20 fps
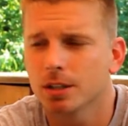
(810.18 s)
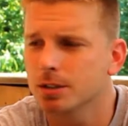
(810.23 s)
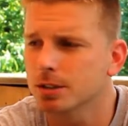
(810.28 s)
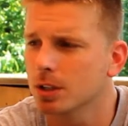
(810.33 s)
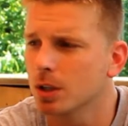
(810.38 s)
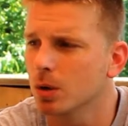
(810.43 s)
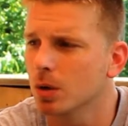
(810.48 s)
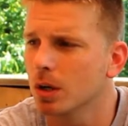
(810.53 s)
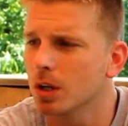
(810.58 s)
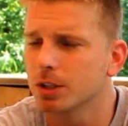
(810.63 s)

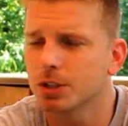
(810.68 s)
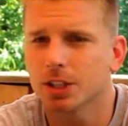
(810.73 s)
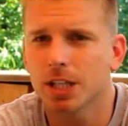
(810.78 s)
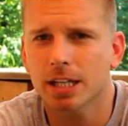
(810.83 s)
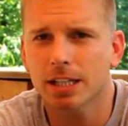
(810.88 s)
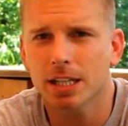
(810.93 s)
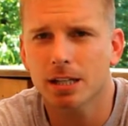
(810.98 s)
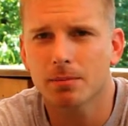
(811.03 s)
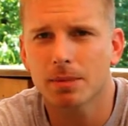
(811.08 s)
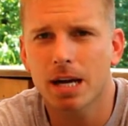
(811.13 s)
So
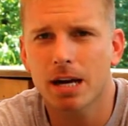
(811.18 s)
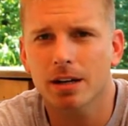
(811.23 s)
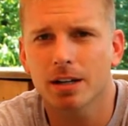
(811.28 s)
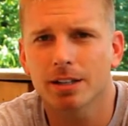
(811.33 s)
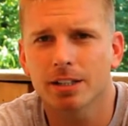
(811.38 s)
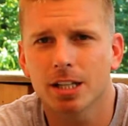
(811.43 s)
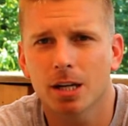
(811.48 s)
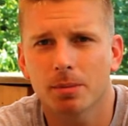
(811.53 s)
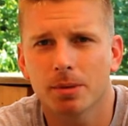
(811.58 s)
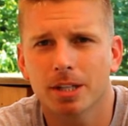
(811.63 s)
check them out
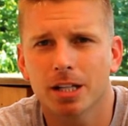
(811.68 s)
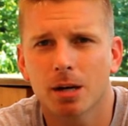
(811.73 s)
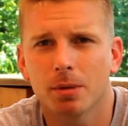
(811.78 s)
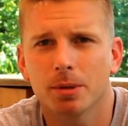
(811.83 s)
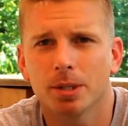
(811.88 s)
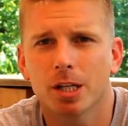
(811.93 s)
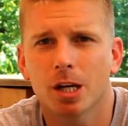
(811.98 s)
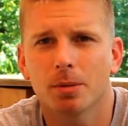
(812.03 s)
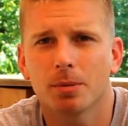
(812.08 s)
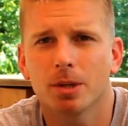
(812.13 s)
at
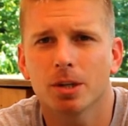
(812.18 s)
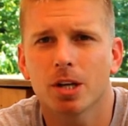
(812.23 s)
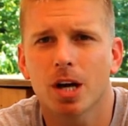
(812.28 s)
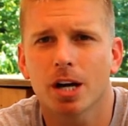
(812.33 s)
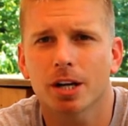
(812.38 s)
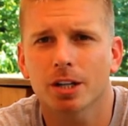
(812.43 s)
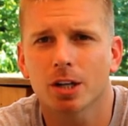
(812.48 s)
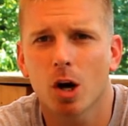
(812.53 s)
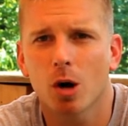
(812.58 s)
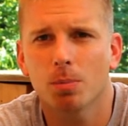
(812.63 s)

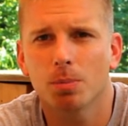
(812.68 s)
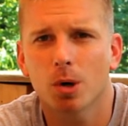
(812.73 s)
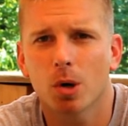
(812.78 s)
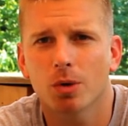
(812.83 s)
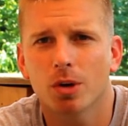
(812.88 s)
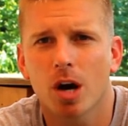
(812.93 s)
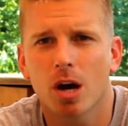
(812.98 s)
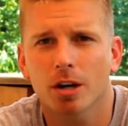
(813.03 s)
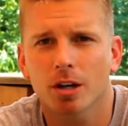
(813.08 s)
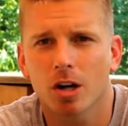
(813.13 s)

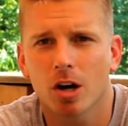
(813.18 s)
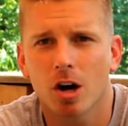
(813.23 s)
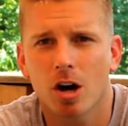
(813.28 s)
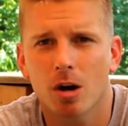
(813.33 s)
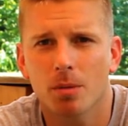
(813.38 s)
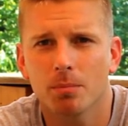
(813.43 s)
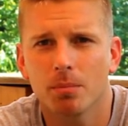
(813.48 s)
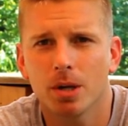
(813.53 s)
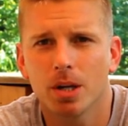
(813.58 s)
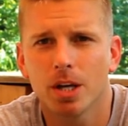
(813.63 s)

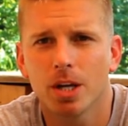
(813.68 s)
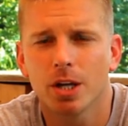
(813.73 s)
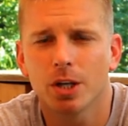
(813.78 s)
www.gopro.com.